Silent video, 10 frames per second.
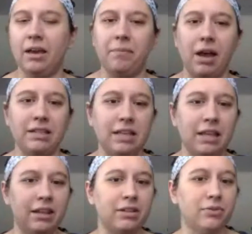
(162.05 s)
I
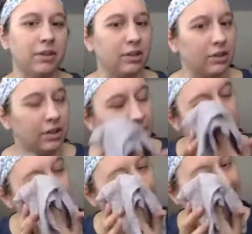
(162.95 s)
say that it's really
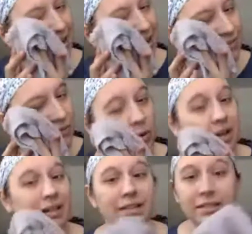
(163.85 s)
good if you have
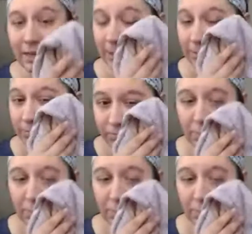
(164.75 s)
oily skin,